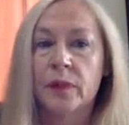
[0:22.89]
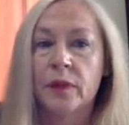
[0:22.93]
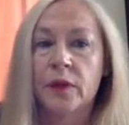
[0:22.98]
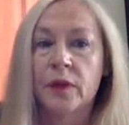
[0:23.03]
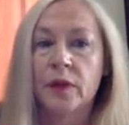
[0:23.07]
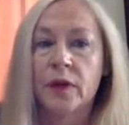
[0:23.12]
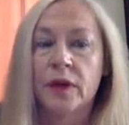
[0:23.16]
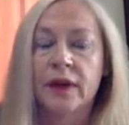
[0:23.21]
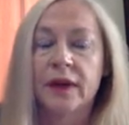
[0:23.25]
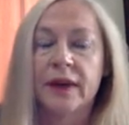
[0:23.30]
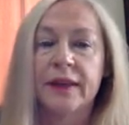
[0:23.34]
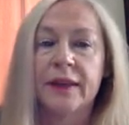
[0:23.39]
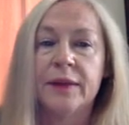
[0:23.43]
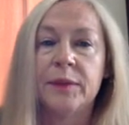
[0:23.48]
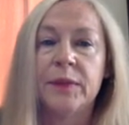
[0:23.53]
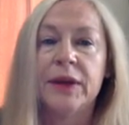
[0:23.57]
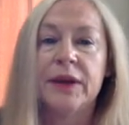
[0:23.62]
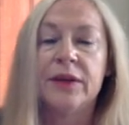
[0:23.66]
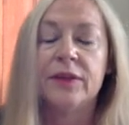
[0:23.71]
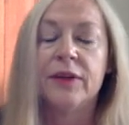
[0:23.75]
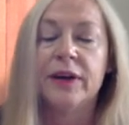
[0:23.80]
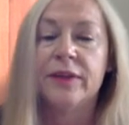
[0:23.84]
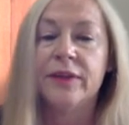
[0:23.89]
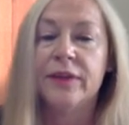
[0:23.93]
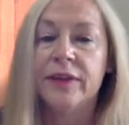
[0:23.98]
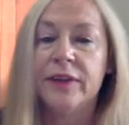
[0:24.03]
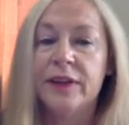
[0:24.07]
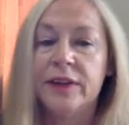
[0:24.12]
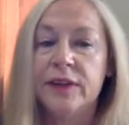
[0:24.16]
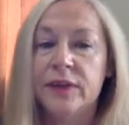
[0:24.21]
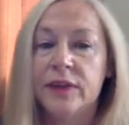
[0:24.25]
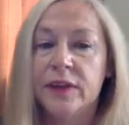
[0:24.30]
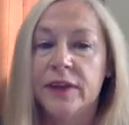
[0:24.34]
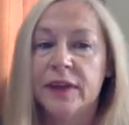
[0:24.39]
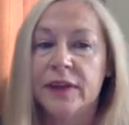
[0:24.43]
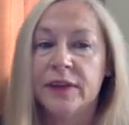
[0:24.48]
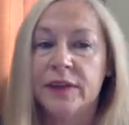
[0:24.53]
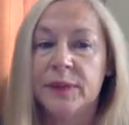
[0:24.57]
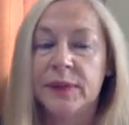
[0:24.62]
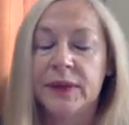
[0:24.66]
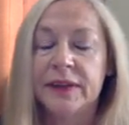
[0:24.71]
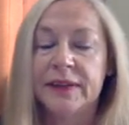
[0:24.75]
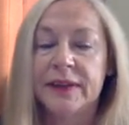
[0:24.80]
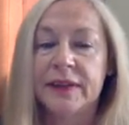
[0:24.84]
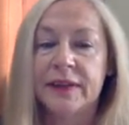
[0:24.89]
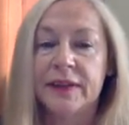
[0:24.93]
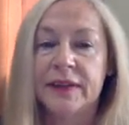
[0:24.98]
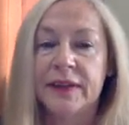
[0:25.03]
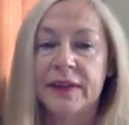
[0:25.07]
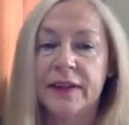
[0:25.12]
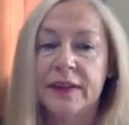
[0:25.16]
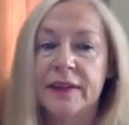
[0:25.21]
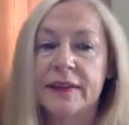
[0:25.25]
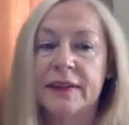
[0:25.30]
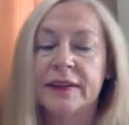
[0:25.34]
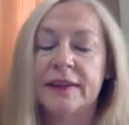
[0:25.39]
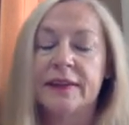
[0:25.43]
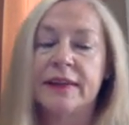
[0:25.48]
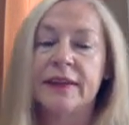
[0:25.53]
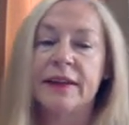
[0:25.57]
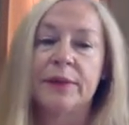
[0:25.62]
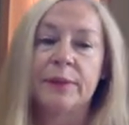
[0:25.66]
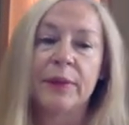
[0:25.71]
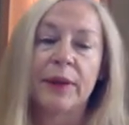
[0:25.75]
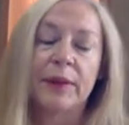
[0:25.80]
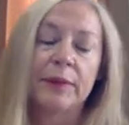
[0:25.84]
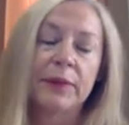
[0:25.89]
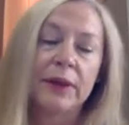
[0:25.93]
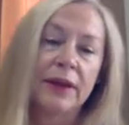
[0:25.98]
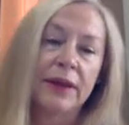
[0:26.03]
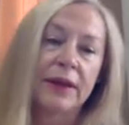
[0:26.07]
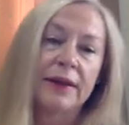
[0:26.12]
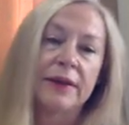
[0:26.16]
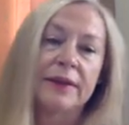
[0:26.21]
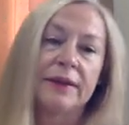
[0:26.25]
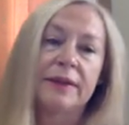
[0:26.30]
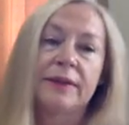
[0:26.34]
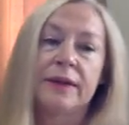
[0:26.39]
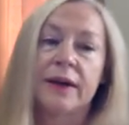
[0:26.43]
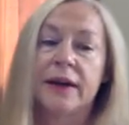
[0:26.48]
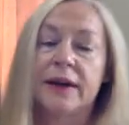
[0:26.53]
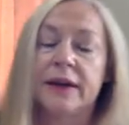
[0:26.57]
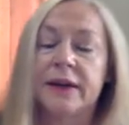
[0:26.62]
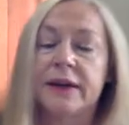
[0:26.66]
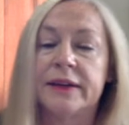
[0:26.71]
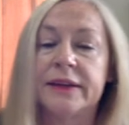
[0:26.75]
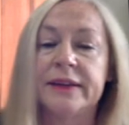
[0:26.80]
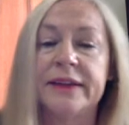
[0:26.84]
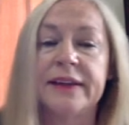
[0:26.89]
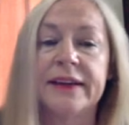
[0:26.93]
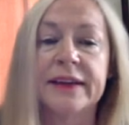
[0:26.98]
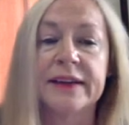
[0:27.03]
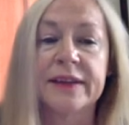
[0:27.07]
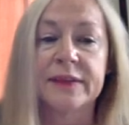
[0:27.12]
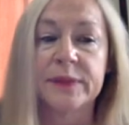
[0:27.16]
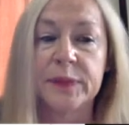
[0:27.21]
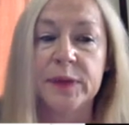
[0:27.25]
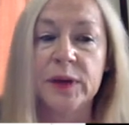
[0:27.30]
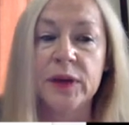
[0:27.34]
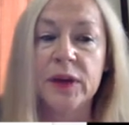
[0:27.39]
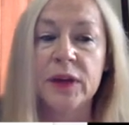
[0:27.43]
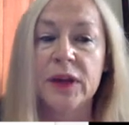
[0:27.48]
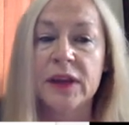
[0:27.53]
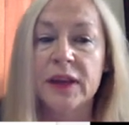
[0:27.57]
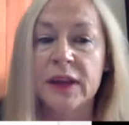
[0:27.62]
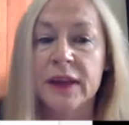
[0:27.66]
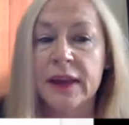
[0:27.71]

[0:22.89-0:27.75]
Okay, and the main reference for this material is the Amemiya textbook.